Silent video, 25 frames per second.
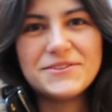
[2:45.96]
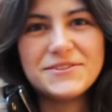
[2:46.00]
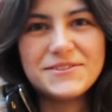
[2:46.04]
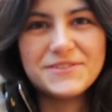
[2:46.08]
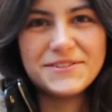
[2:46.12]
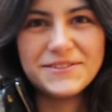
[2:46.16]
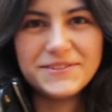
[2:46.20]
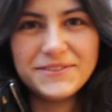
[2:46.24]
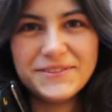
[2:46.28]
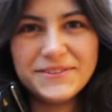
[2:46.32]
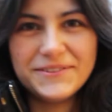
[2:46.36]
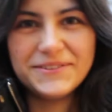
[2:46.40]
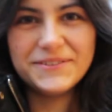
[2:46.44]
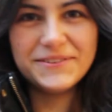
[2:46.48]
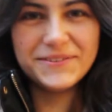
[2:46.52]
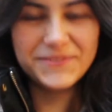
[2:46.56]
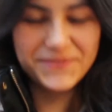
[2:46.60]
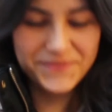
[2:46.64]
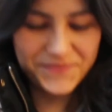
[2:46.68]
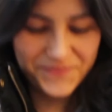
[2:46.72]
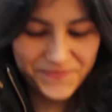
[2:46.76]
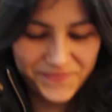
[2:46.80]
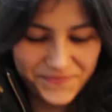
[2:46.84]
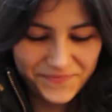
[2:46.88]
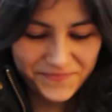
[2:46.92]
Excuse to
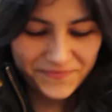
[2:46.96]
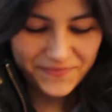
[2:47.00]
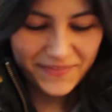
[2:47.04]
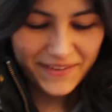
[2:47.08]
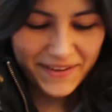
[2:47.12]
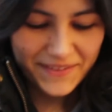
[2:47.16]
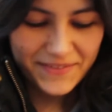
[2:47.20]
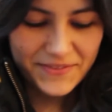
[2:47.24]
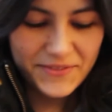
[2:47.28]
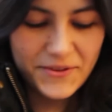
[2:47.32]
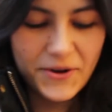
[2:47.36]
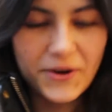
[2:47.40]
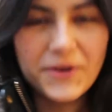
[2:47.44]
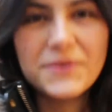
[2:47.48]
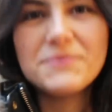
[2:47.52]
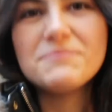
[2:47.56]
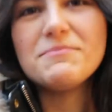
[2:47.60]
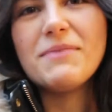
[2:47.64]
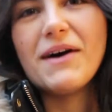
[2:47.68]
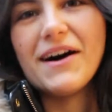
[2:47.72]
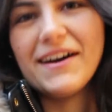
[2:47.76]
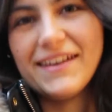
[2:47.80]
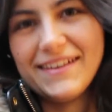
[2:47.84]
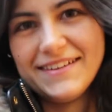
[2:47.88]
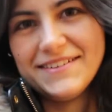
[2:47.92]
not
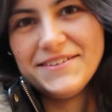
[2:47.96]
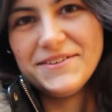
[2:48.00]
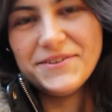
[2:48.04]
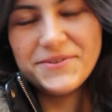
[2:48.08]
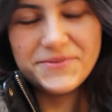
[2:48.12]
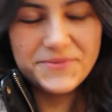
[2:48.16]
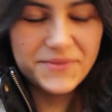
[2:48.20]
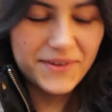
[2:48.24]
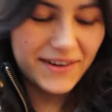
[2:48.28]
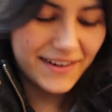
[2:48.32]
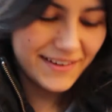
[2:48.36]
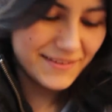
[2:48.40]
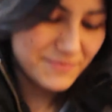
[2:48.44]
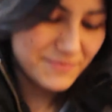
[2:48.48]
buy a new one.